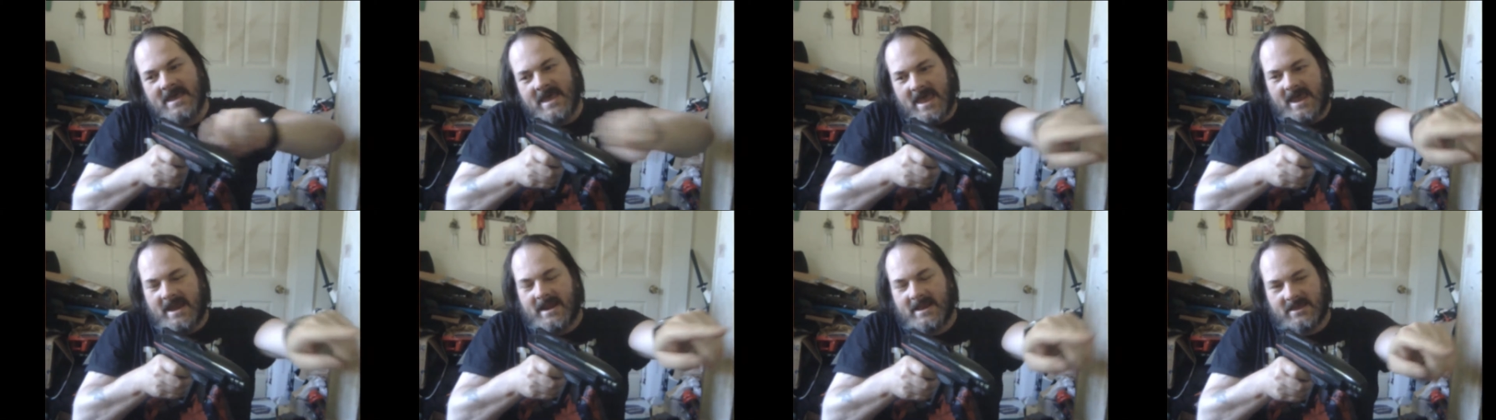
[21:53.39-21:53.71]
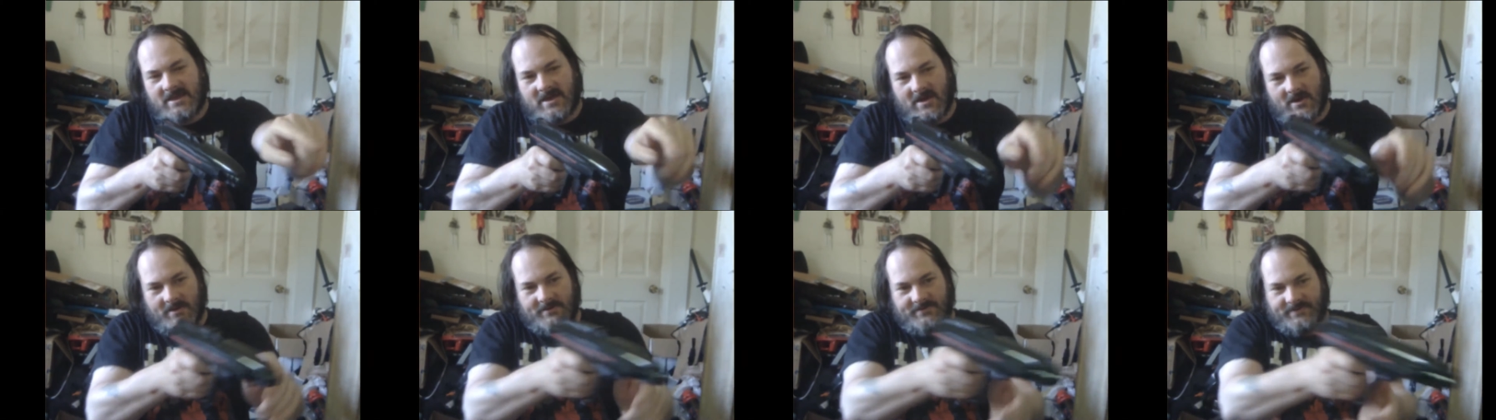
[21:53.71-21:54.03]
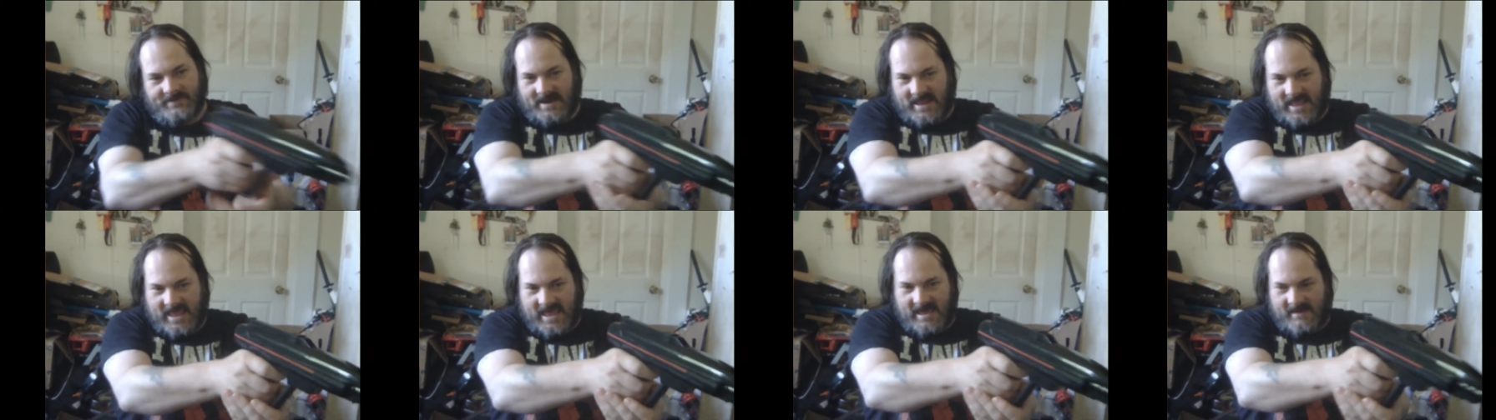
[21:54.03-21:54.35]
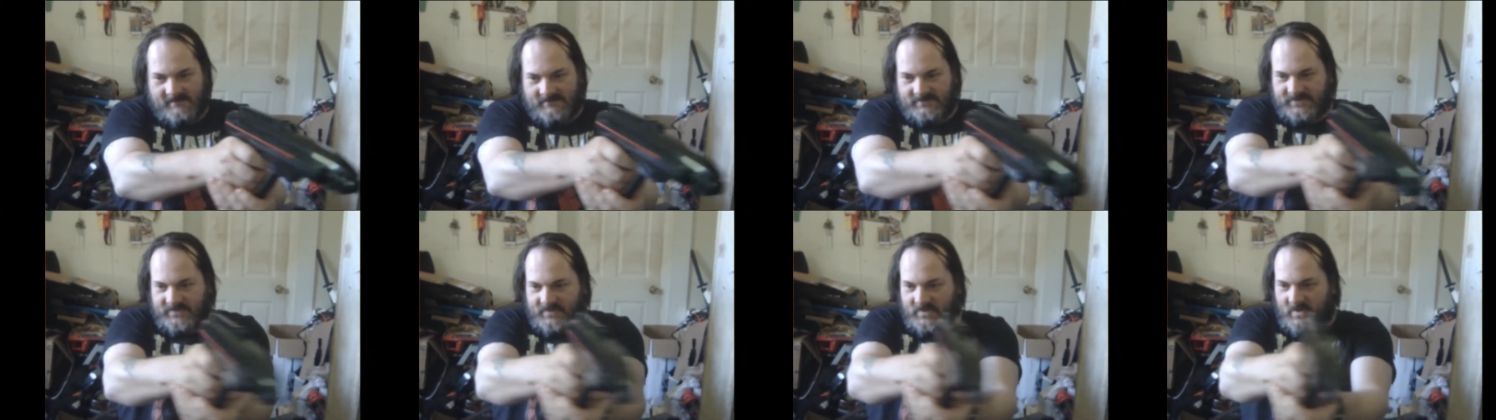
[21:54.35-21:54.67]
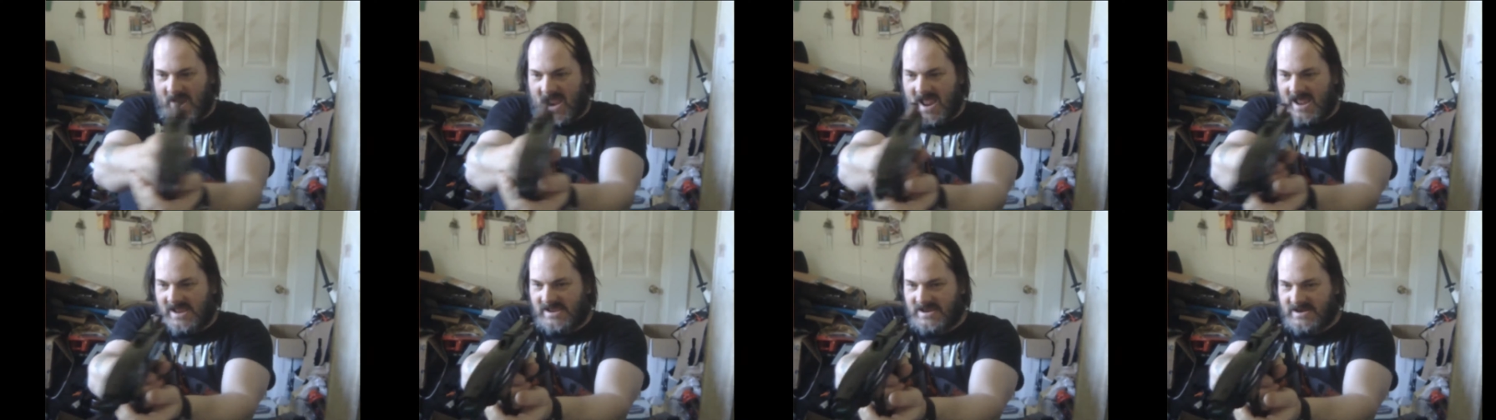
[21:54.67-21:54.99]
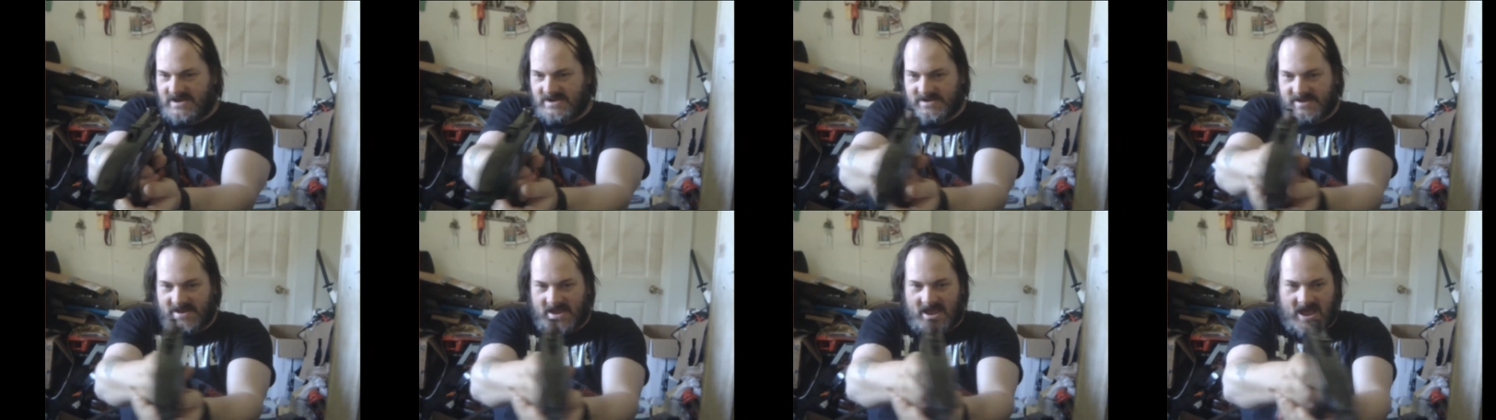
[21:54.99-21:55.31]
and it goes and I have a
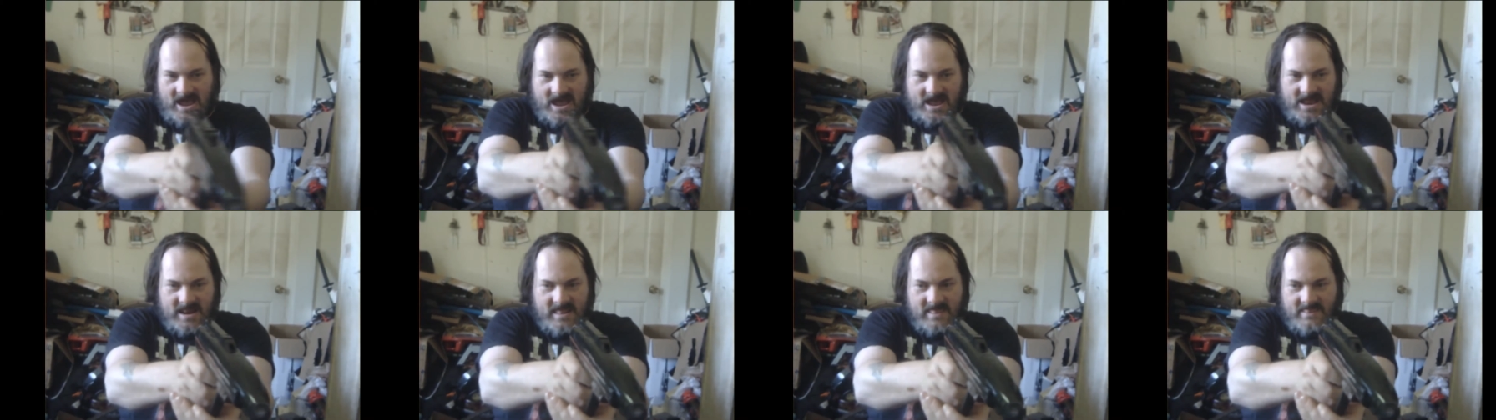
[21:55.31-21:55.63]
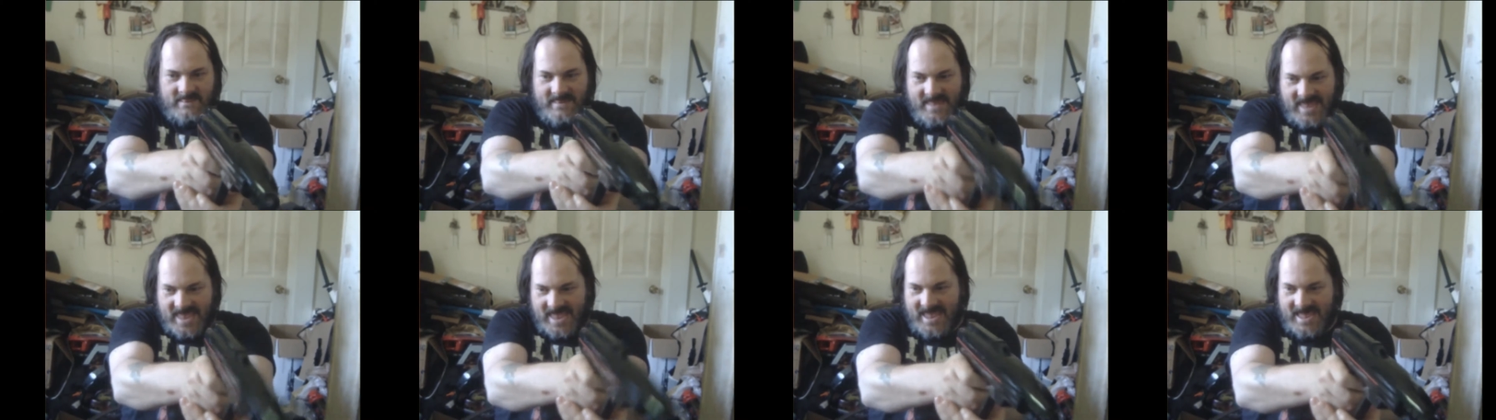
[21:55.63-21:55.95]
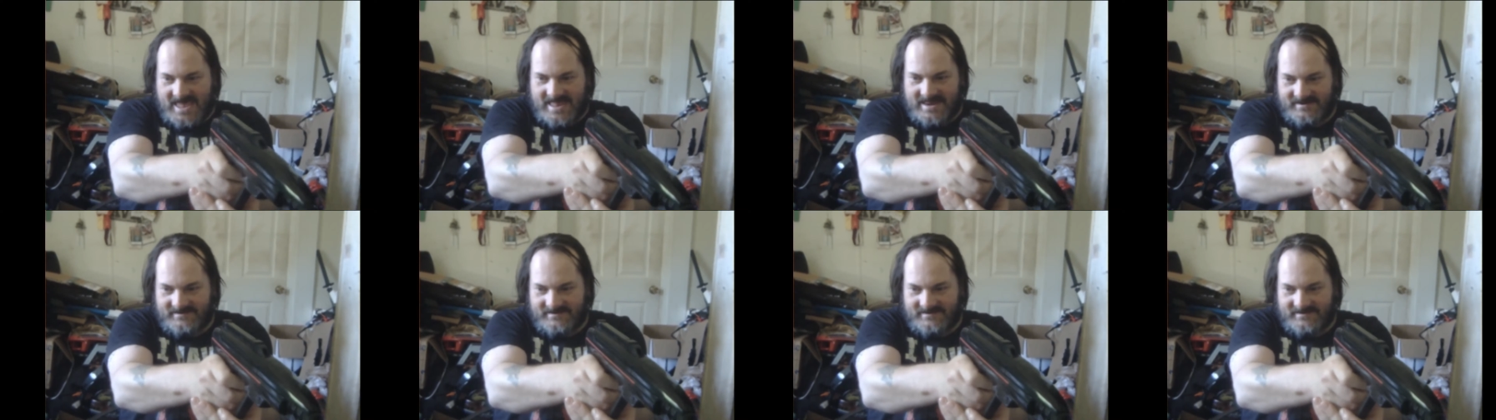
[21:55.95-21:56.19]
tracking dot and then